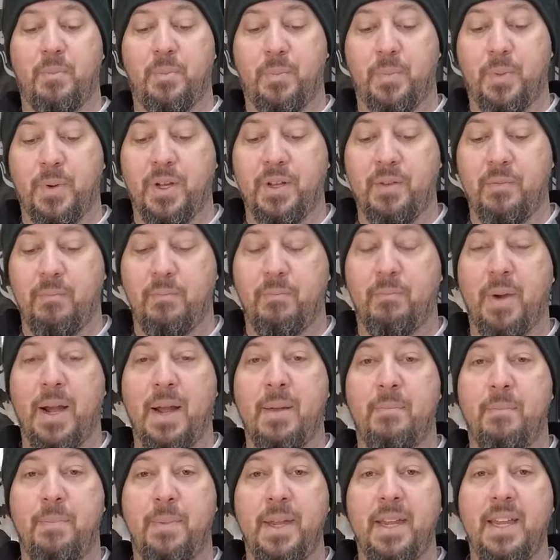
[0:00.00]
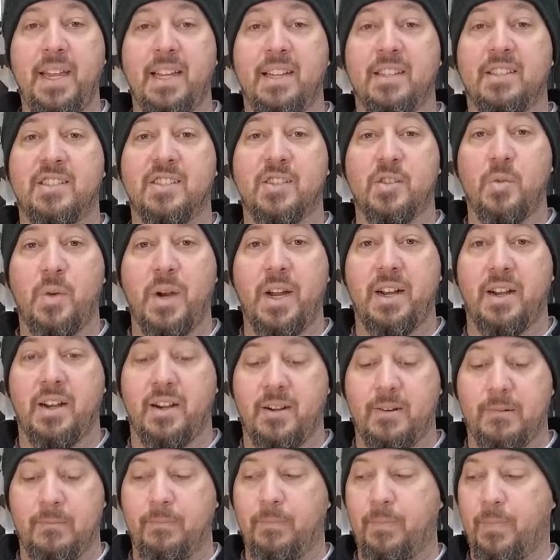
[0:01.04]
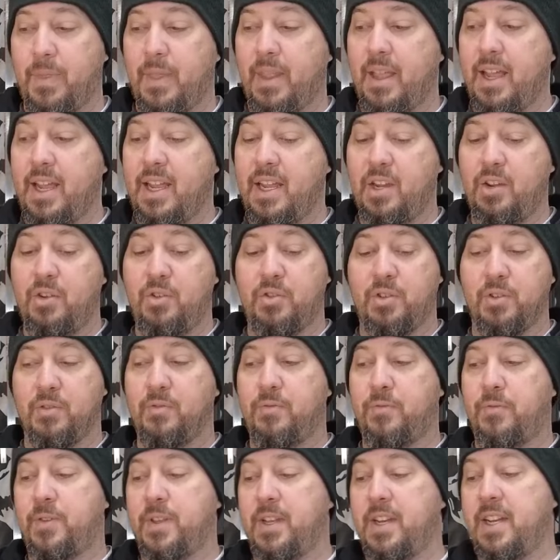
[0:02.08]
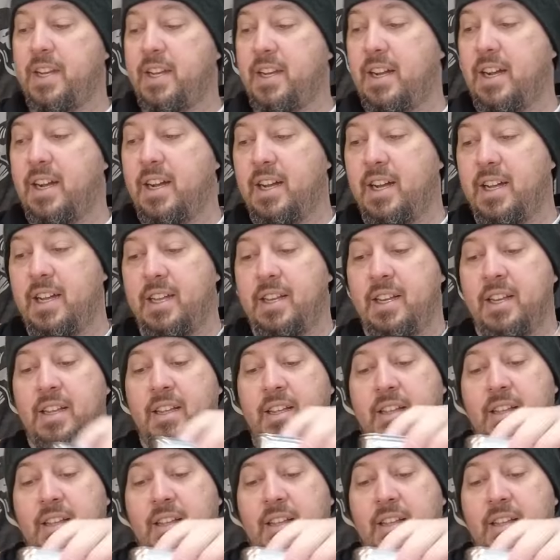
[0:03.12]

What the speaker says: but by being square, you can fit it on